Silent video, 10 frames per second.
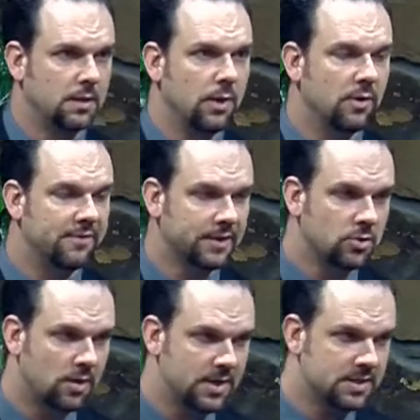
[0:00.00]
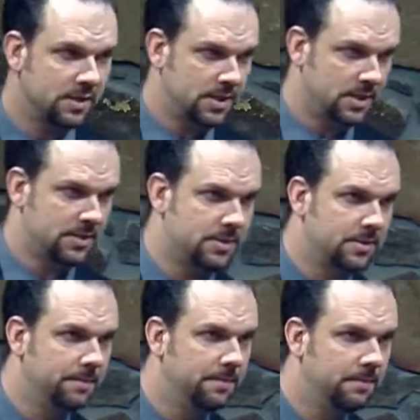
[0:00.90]
They were victorious in
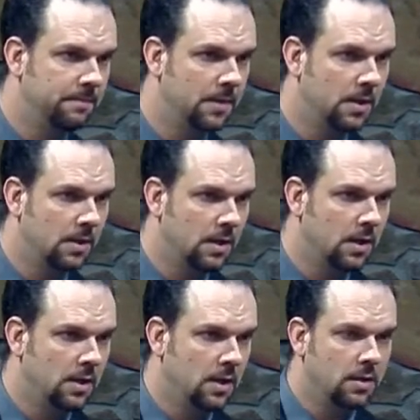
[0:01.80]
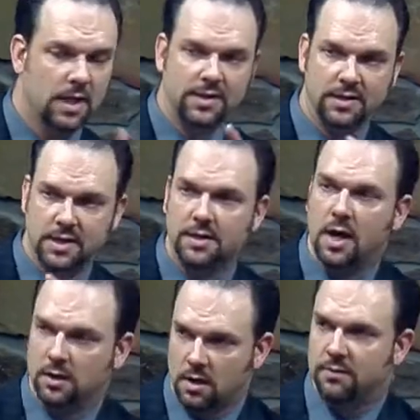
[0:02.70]
this that they did
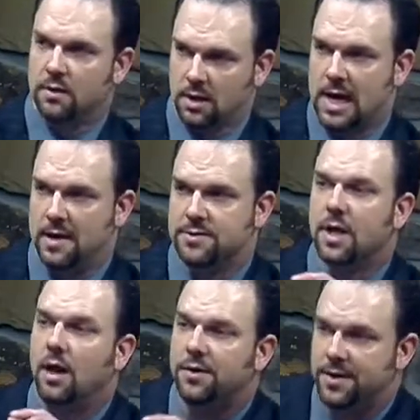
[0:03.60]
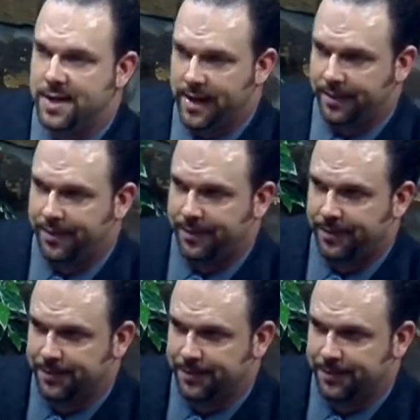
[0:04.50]
not love their lives unto death.